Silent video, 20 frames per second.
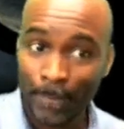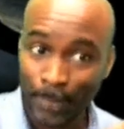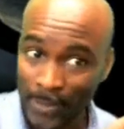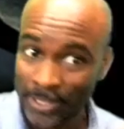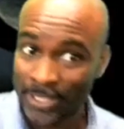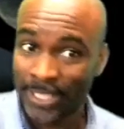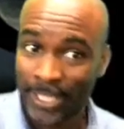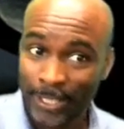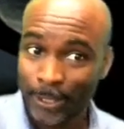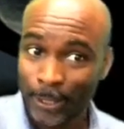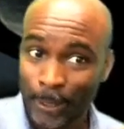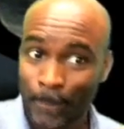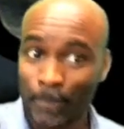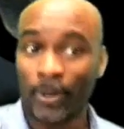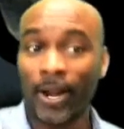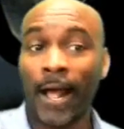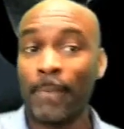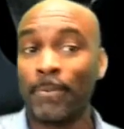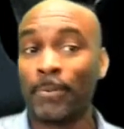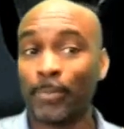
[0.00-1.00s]
particular
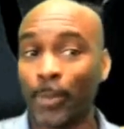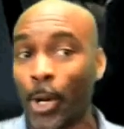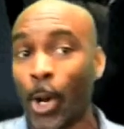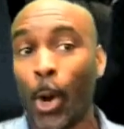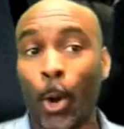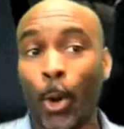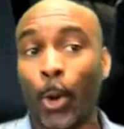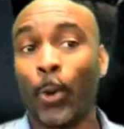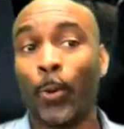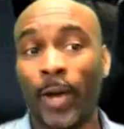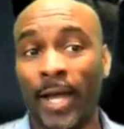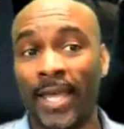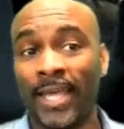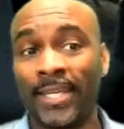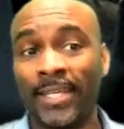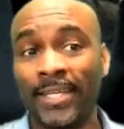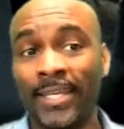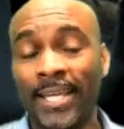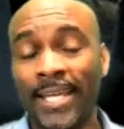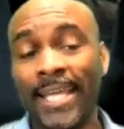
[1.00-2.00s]
problem go away,